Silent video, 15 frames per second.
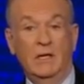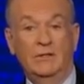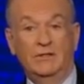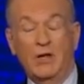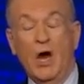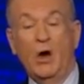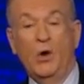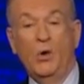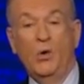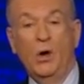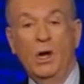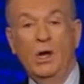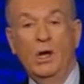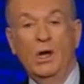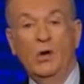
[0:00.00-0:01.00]

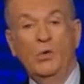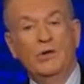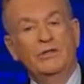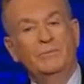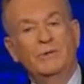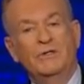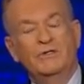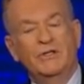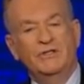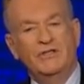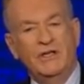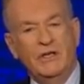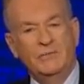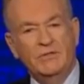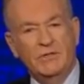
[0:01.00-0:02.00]
So what the president
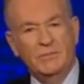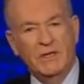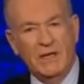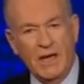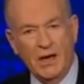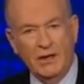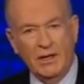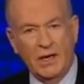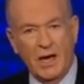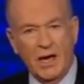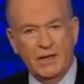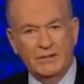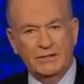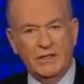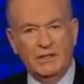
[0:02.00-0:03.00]
seems to be counting
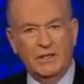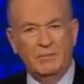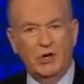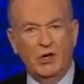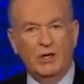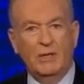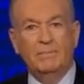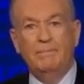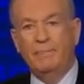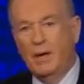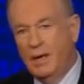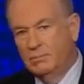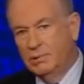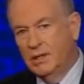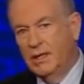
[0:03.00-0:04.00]
on is that the American
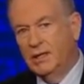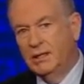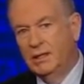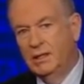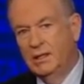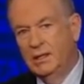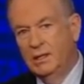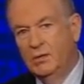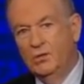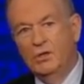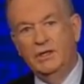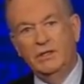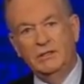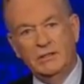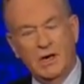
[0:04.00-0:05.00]
public
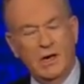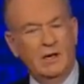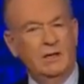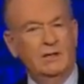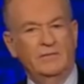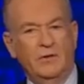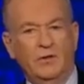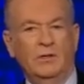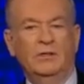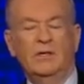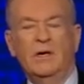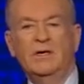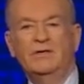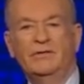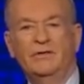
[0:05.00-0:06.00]
will get tired of all the
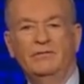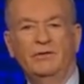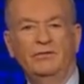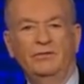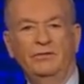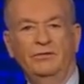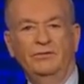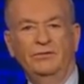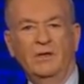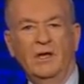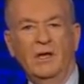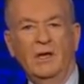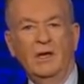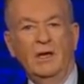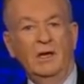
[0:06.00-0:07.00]
controversies.
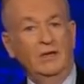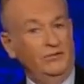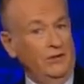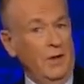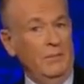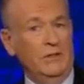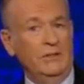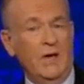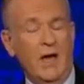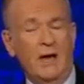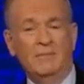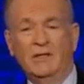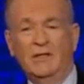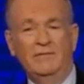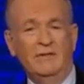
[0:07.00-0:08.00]
It's
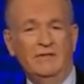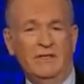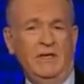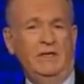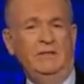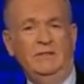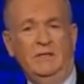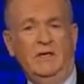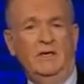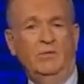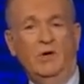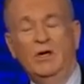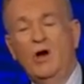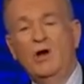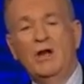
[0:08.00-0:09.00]
summertime. The living's easy.
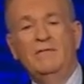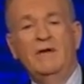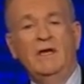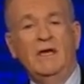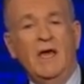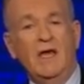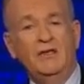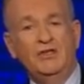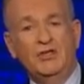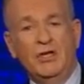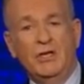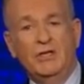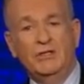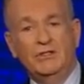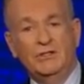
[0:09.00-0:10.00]
We're going on
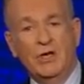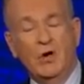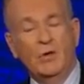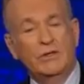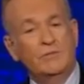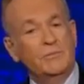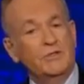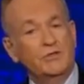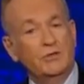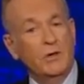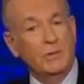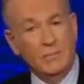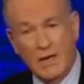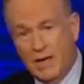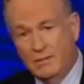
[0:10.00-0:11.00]
vacation. So is Mr.
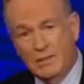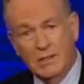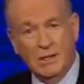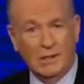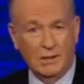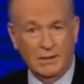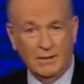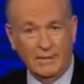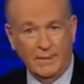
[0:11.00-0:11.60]
Obama.